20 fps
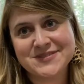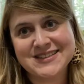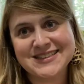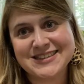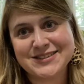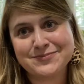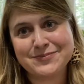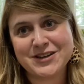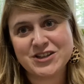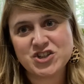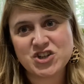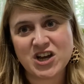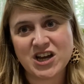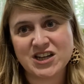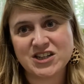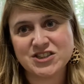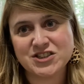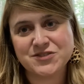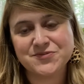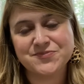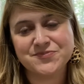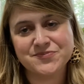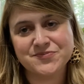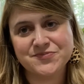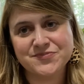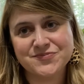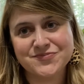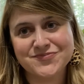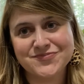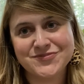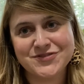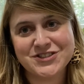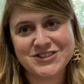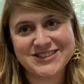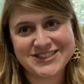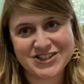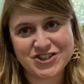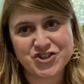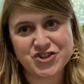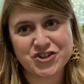Did my child's
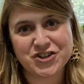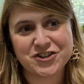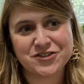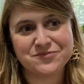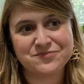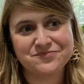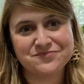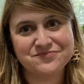teacher